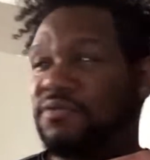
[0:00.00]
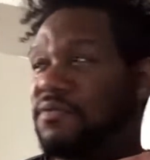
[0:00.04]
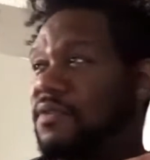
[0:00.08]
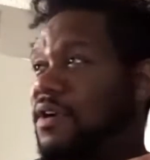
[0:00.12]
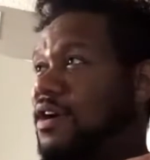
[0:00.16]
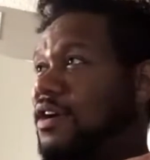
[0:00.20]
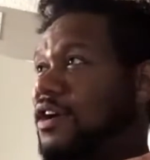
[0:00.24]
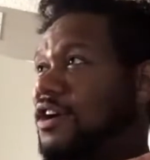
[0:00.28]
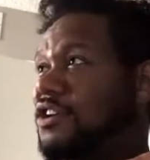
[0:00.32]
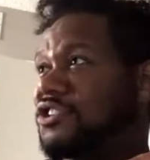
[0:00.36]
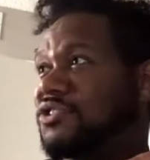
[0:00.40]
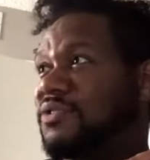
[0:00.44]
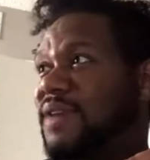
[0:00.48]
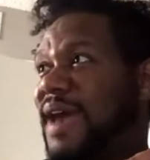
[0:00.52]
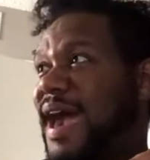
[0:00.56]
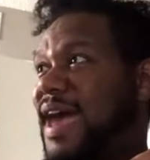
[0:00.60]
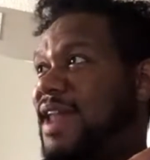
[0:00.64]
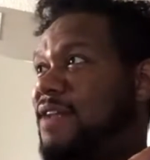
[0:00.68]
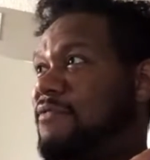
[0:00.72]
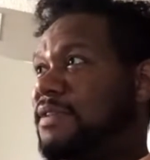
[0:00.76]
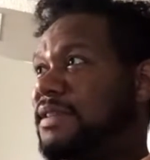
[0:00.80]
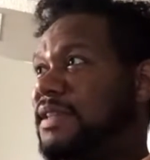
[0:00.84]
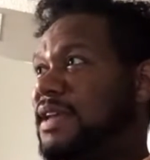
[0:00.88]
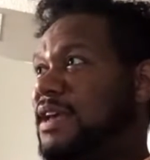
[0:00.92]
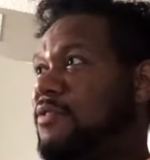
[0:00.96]
Because you had
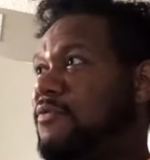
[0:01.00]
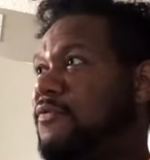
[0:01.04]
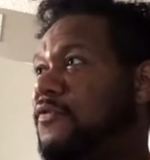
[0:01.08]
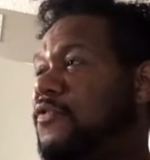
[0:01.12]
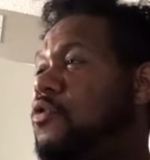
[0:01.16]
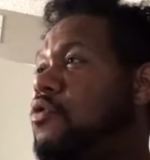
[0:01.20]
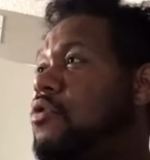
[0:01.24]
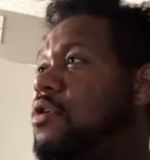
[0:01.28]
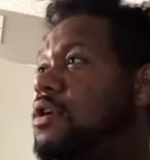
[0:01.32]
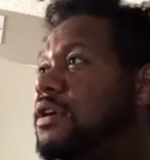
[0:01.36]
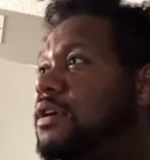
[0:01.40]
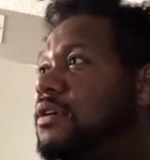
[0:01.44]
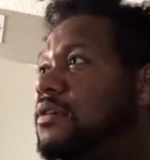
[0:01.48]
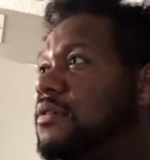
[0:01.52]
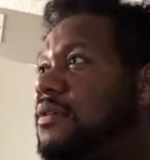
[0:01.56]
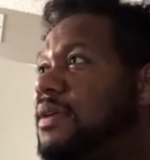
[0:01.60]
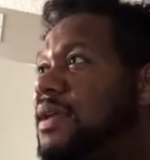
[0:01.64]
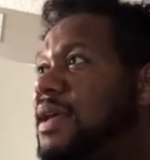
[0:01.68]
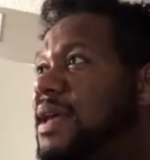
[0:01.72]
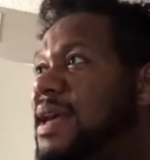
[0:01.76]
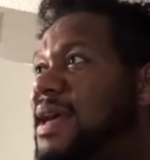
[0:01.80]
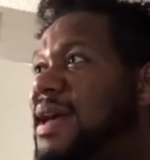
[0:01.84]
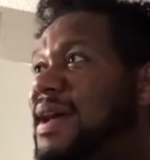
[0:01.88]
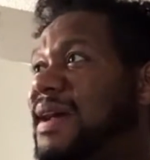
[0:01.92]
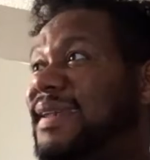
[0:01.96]
everything for you.
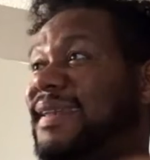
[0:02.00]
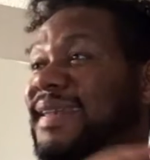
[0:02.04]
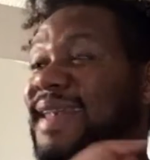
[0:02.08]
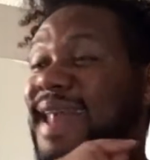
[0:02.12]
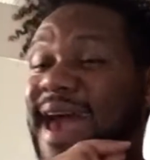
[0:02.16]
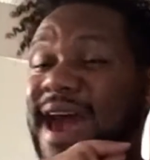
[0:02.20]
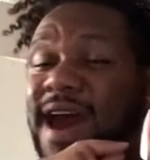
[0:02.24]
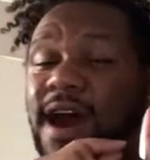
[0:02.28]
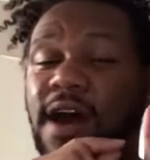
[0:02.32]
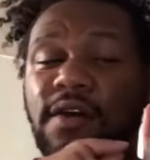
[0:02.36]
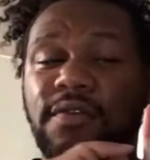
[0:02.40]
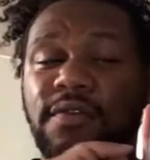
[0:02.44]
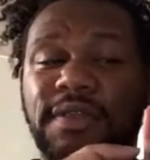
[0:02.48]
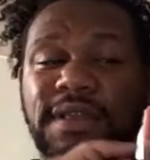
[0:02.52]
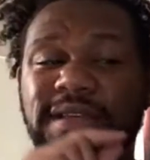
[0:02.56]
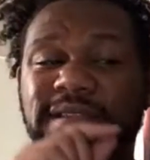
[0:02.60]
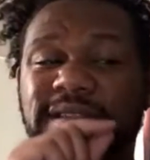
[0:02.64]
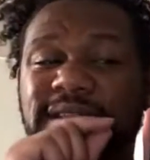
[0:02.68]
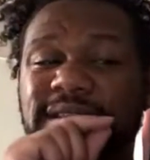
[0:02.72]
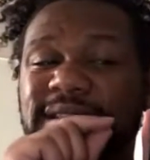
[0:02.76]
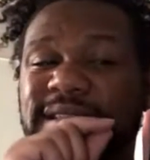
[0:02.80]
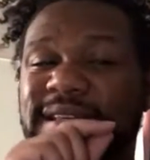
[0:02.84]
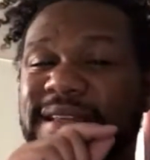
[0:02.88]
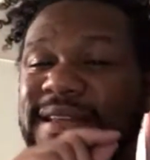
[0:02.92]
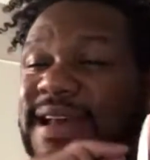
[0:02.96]
Now
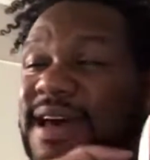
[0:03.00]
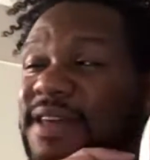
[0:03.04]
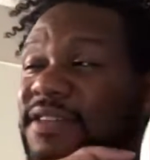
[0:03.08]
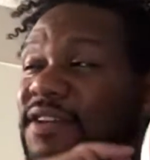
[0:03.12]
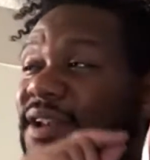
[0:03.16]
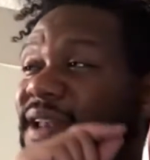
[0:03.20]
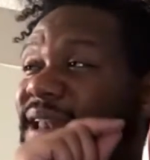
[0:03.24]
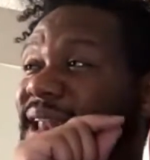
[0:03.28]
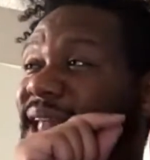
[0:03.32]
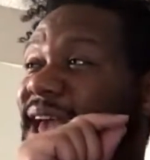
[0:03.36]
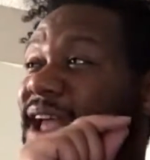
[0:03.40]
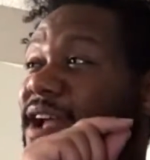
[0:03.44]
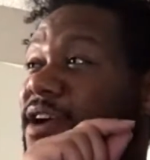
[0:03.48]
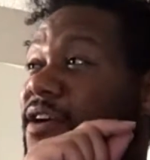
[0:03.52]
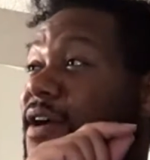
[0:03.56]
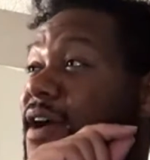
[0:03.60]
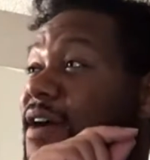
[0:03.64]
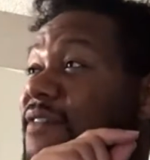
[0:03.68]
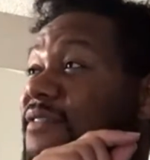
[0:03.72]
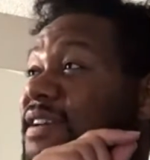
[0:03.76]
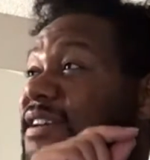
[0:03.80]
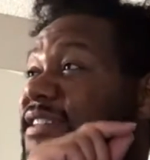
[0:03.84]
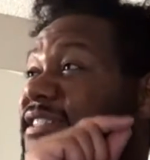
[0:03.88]
this is another layer of